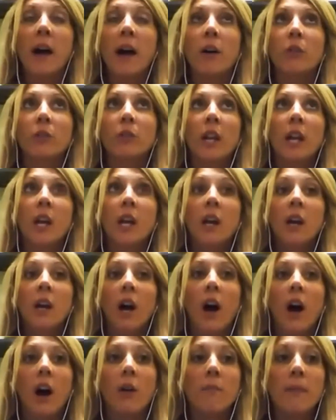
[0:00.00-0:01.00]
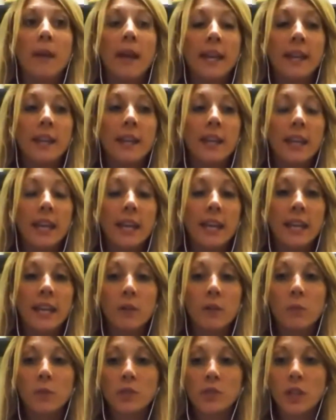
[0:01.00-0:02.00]
out, and
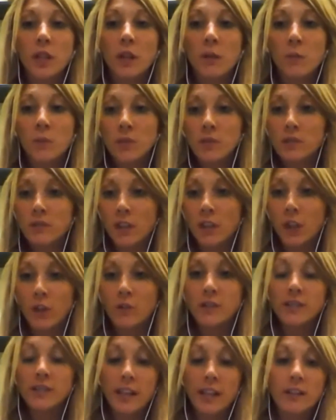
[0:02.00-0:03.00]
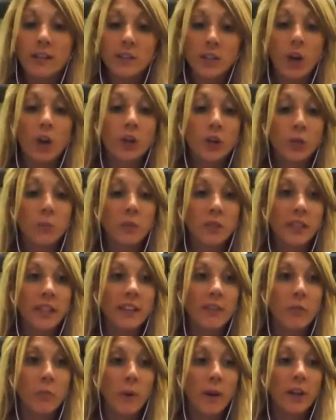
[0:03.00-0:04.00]
it was it said it's hard to
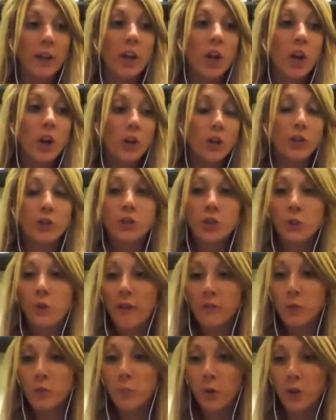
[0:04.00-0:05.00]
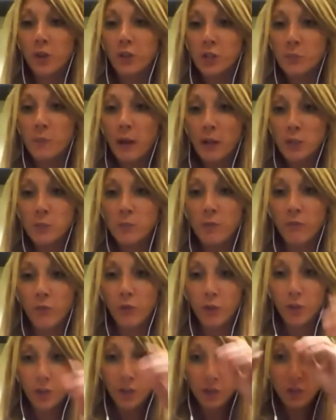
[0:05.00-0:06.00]
believe, but you do have to put your spouse
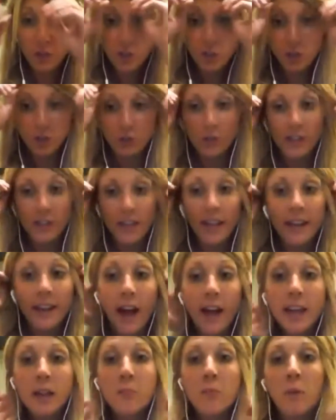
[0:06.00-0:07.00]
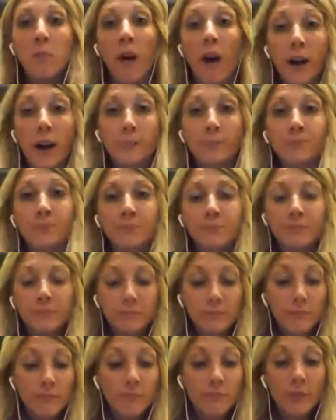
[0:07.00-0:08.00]
before your children. And I am a mom
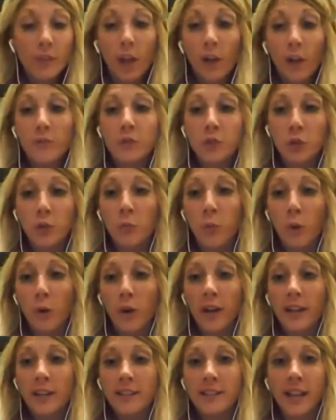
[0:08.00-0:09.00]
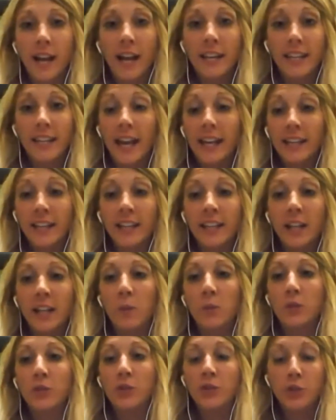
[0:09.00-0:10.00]
of 2 boys. I get it. It
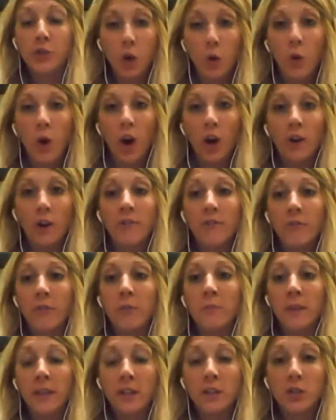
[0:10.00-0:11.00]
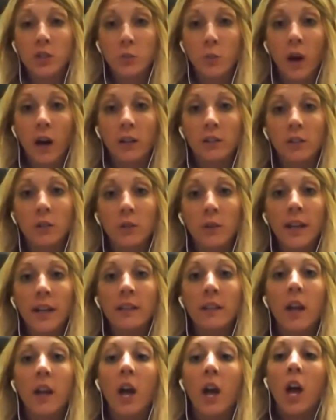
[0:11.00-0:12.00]
was so hard for me to swallow it,
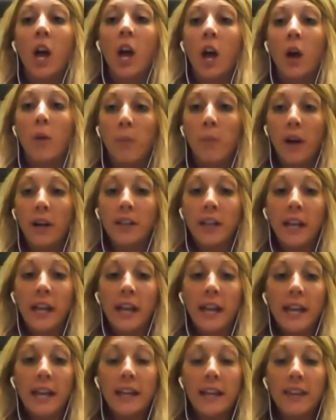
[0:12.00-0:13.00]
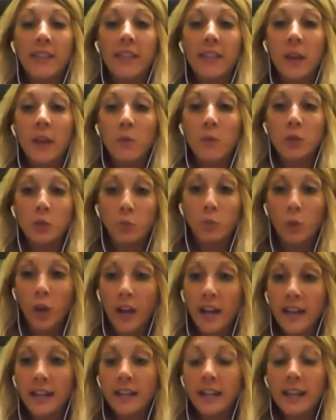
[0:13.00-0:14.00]
but it was
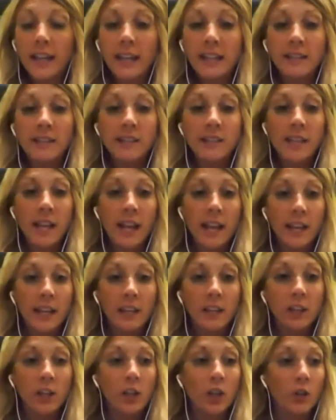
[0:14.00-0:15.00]
right in saying,